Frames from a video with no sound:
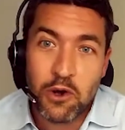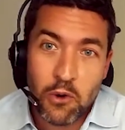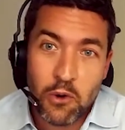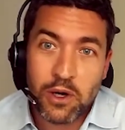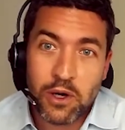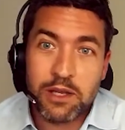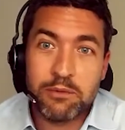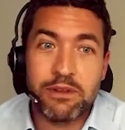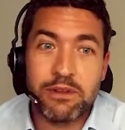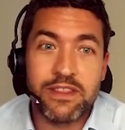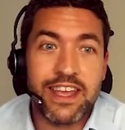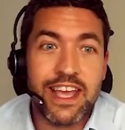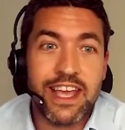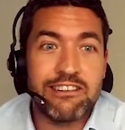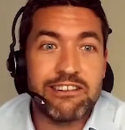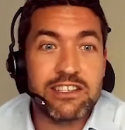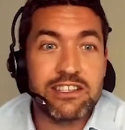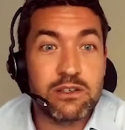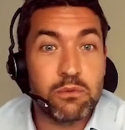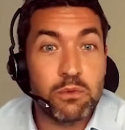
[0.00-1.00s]
limit the
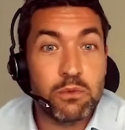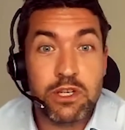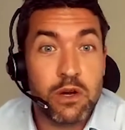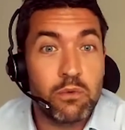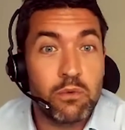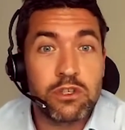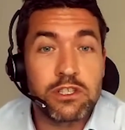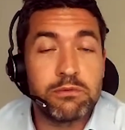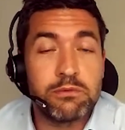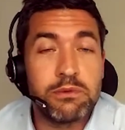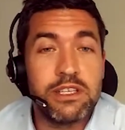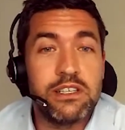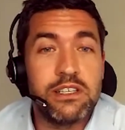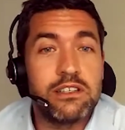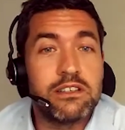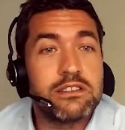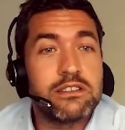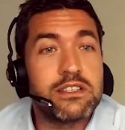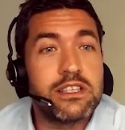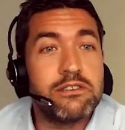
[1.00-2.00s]
areas that we don't want to be
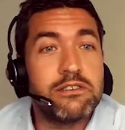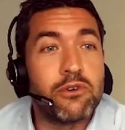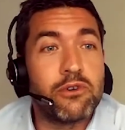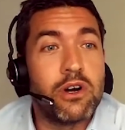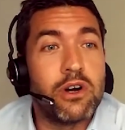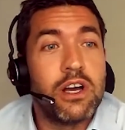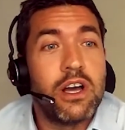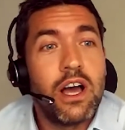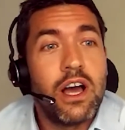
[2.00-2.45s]
seen for.